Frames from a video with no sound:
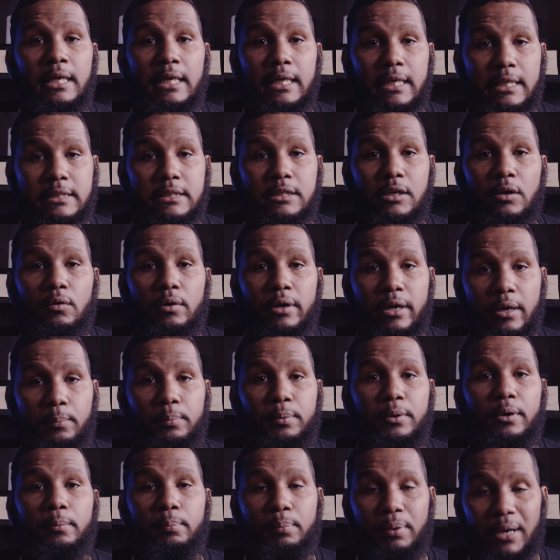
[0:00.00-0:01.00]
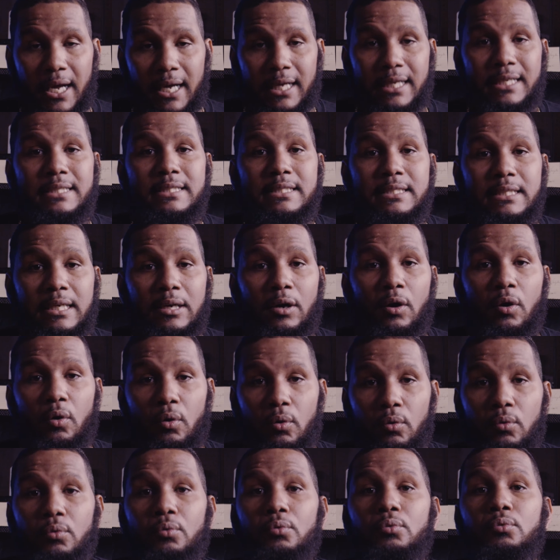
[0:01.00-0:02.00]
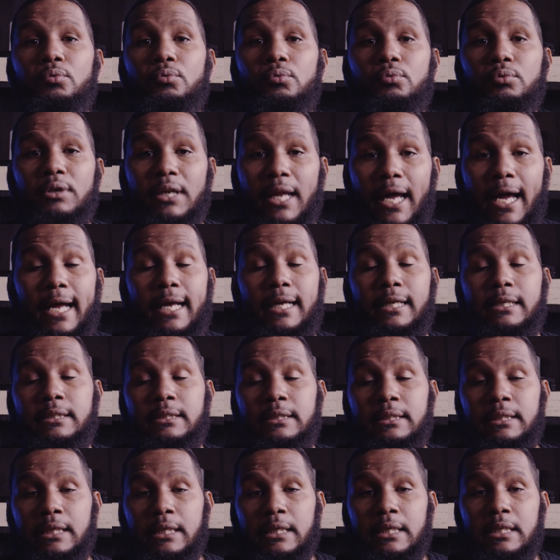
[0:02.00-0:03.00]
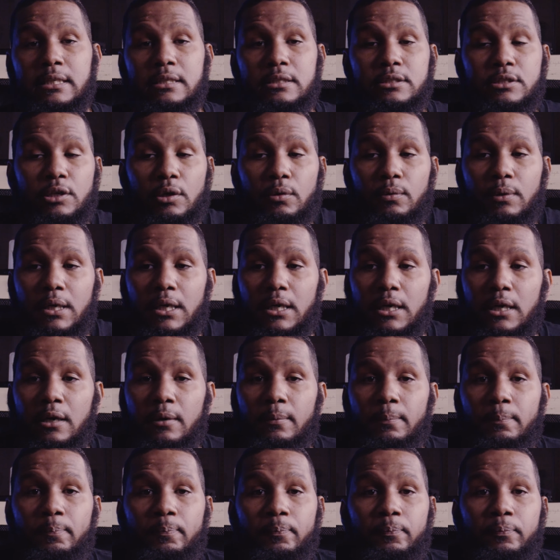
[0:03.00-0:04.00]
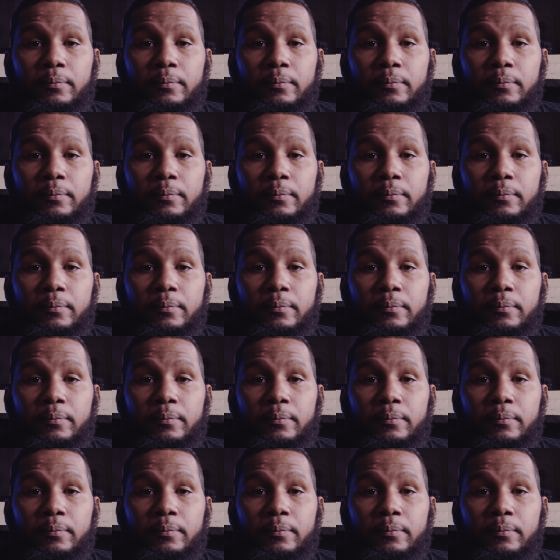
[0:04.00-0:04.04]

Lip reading: is gonna help your pockets a whole lot. So